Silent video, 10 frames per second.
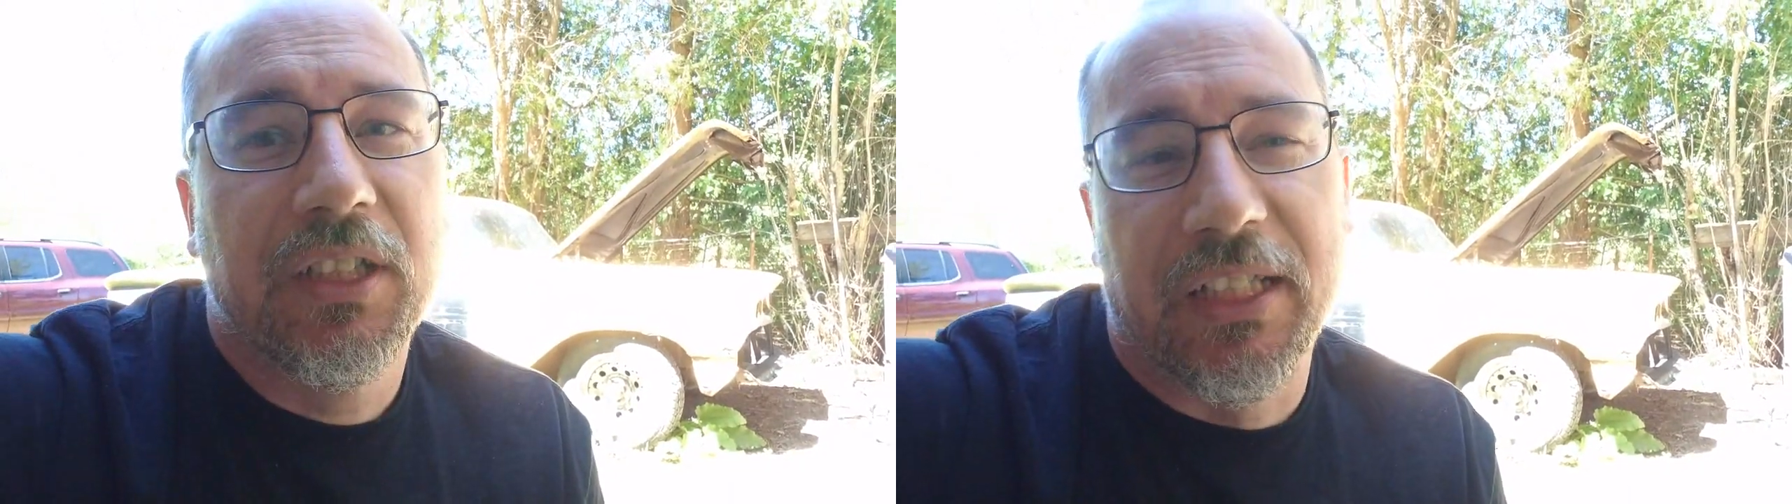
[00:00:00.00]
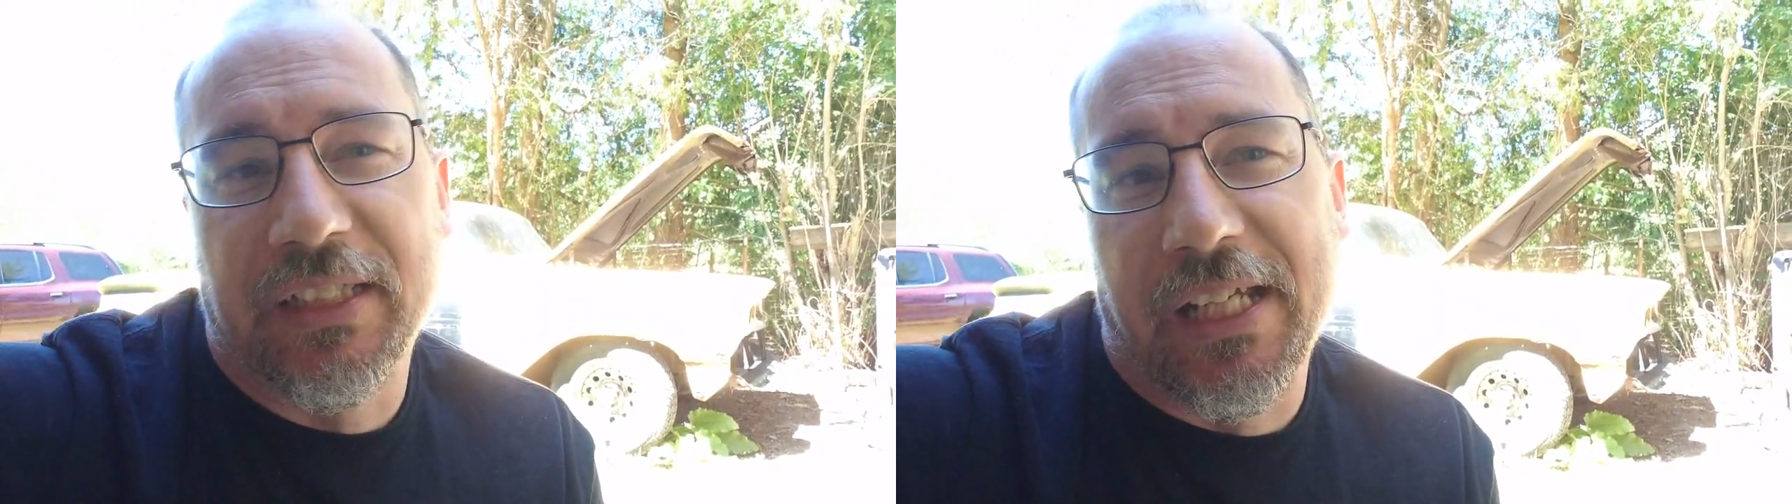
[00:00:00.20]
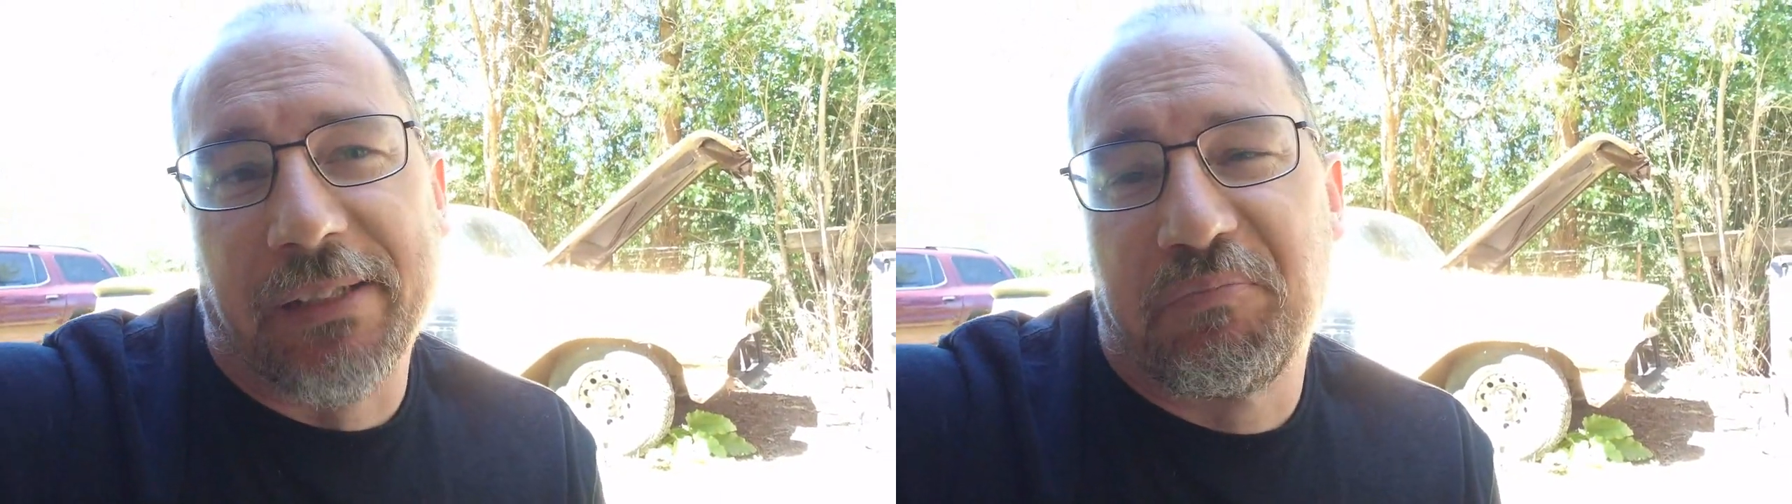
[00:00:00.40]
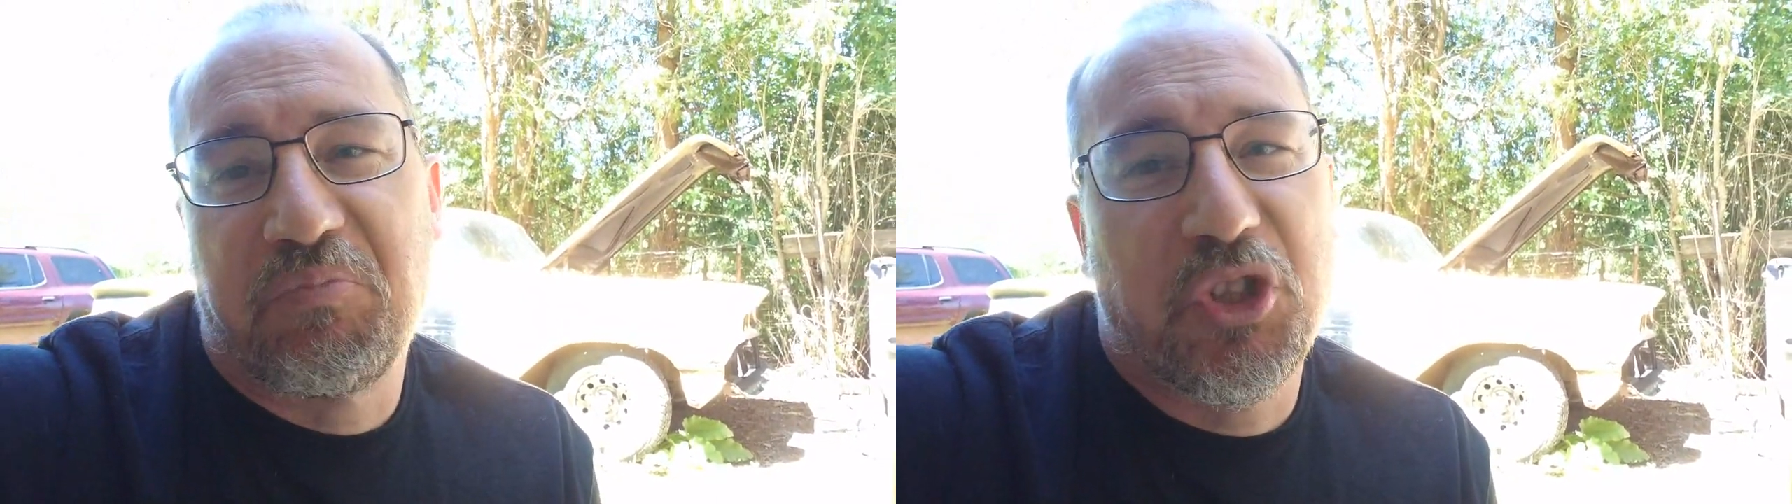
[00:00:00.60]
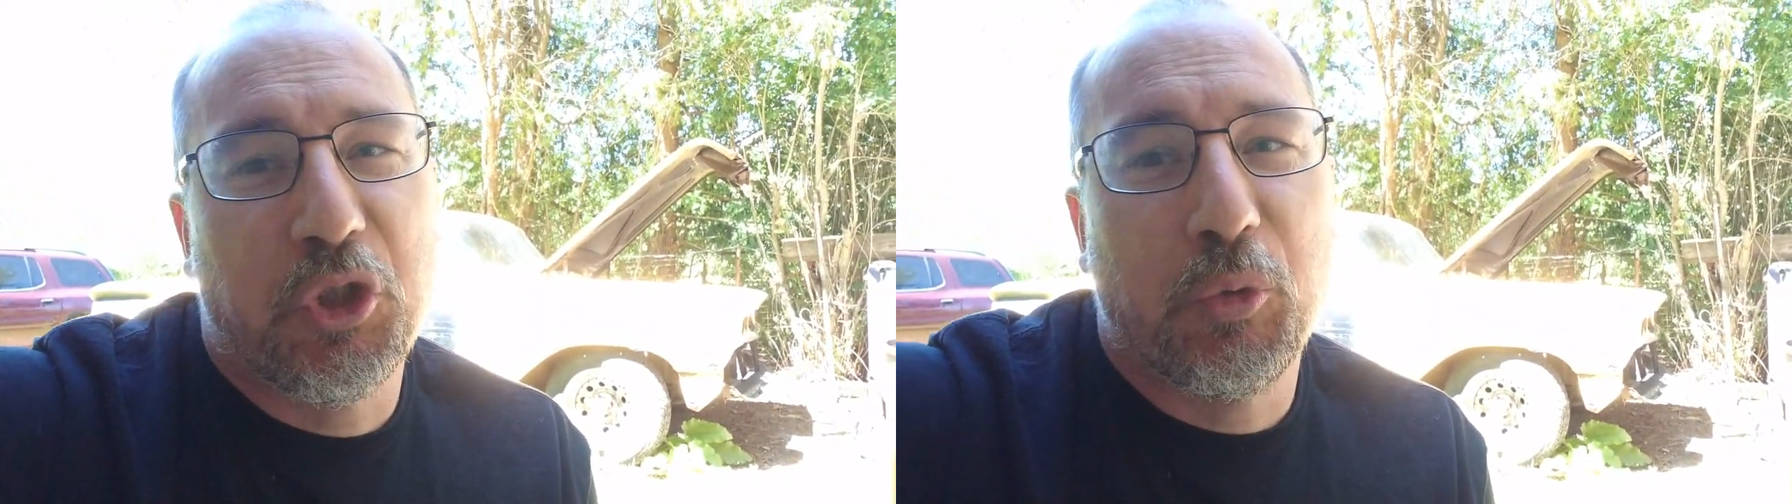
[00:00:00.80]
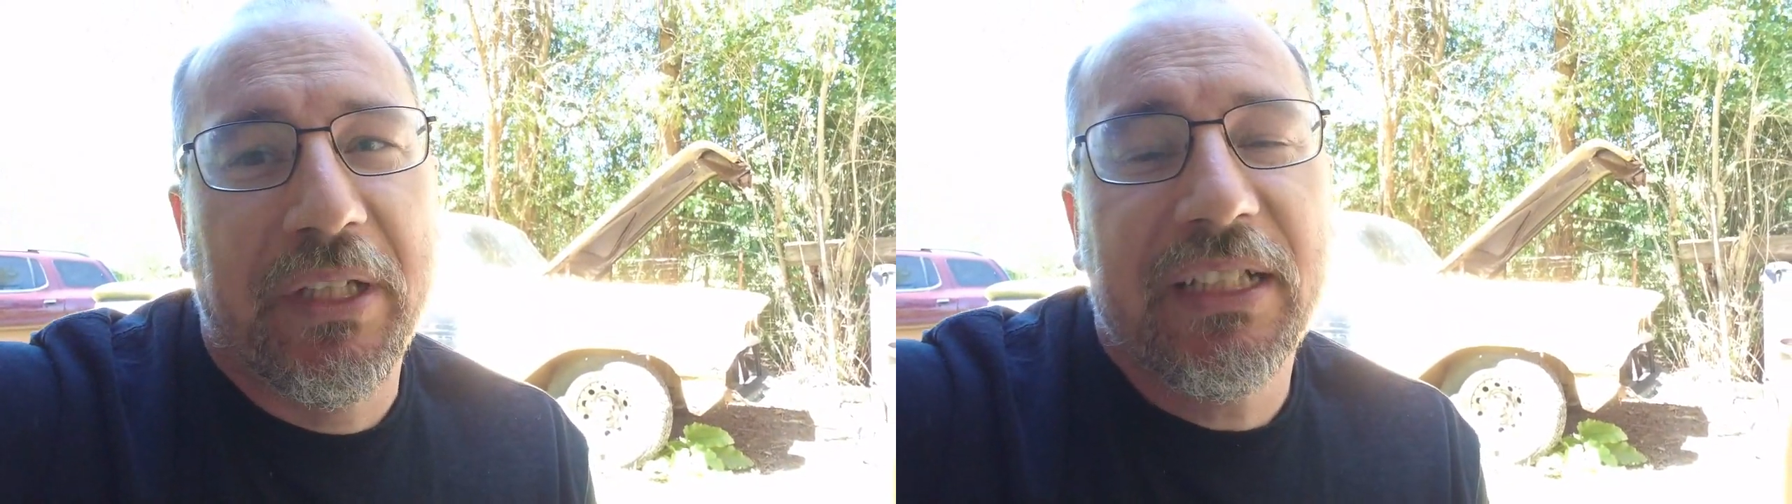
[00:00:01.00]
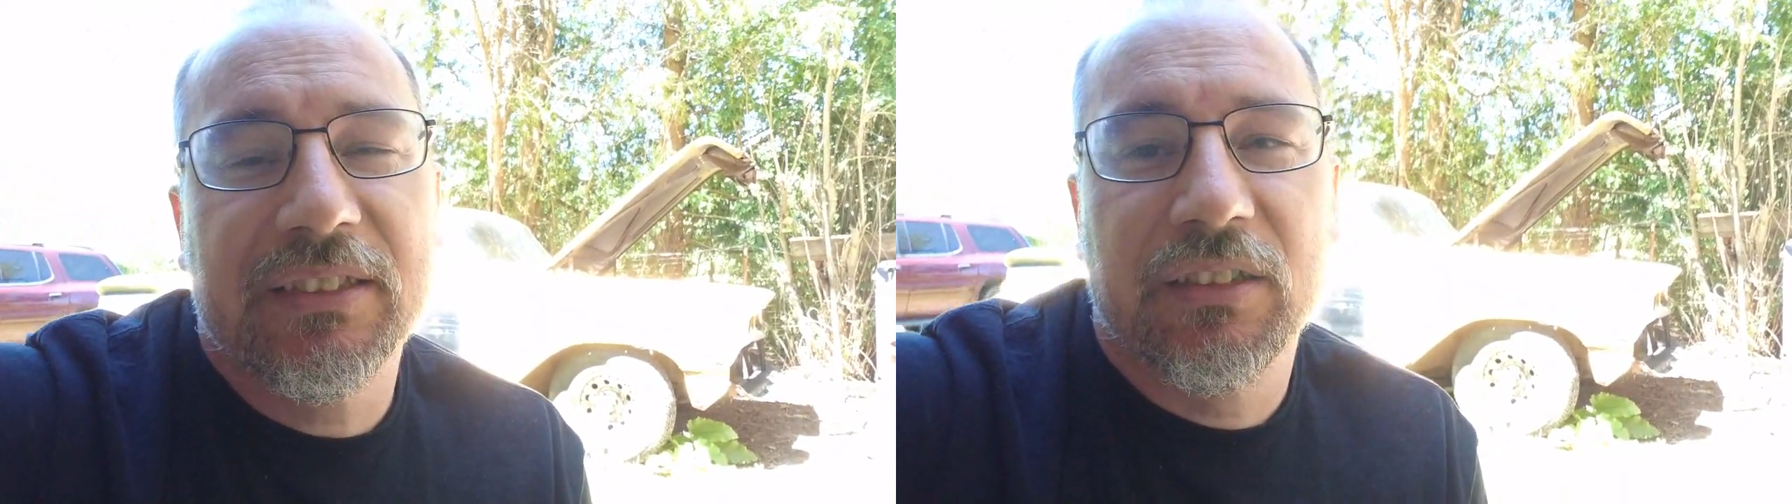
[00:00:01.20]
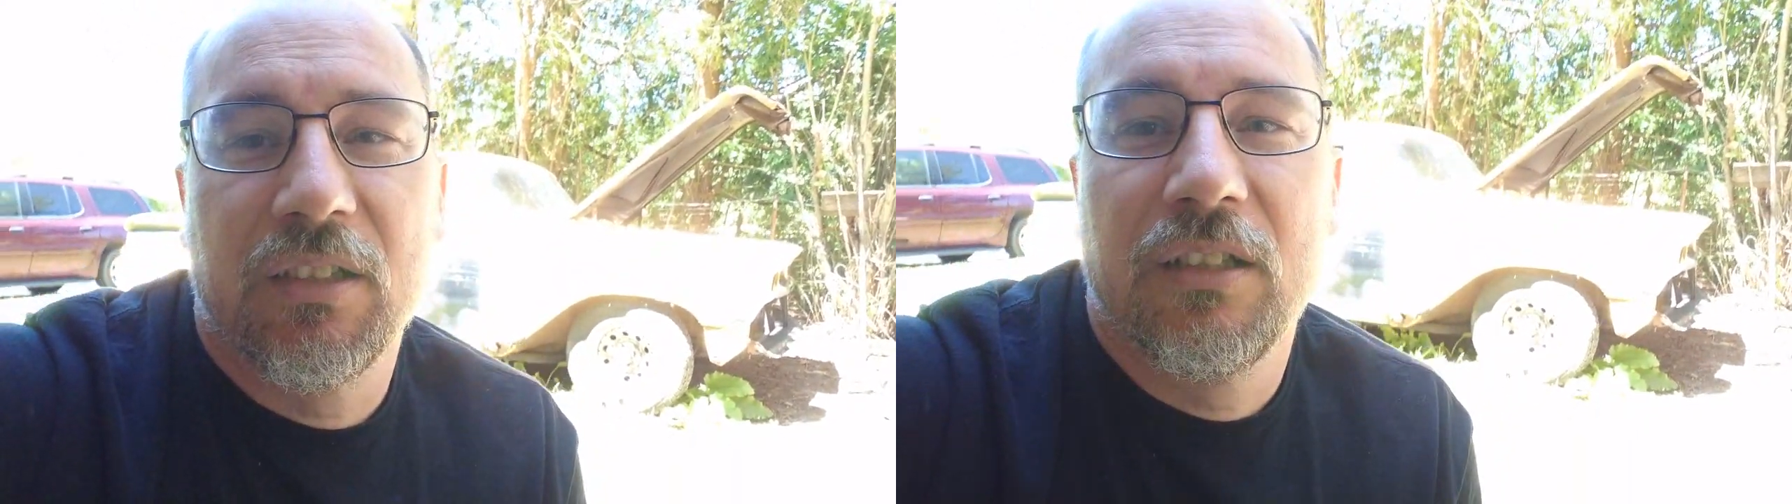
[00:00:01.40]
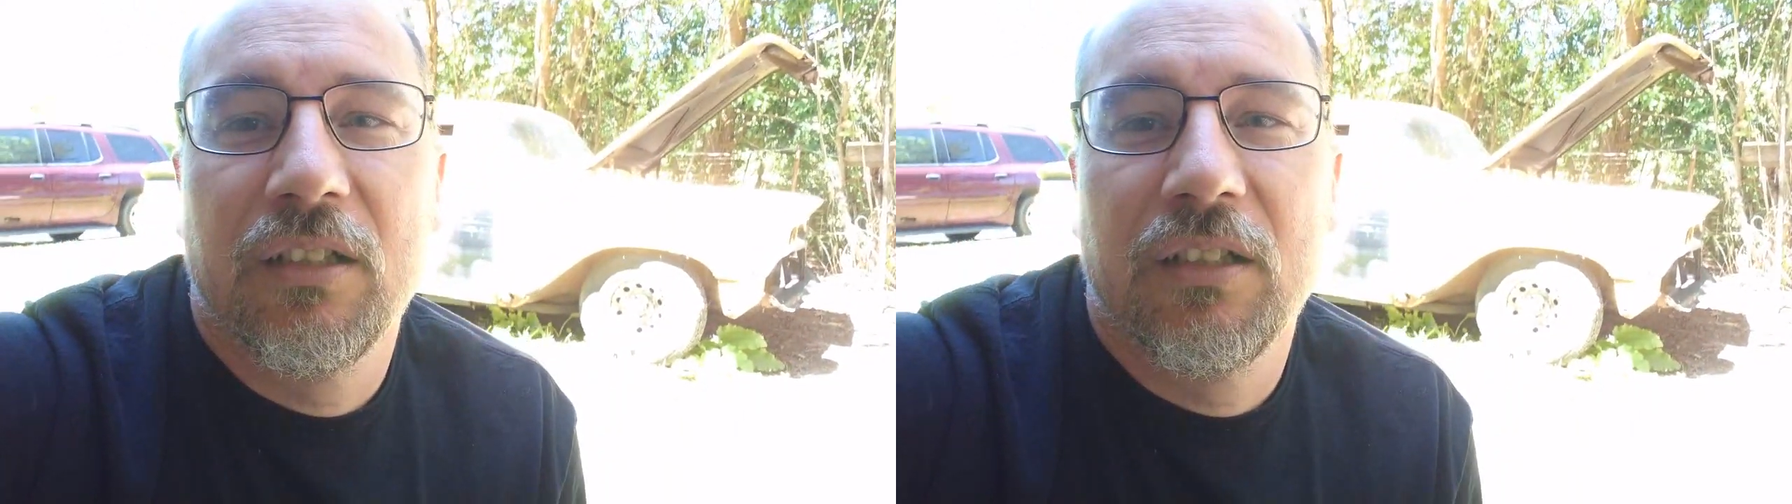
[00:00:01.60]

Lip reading: in like 2 weeks,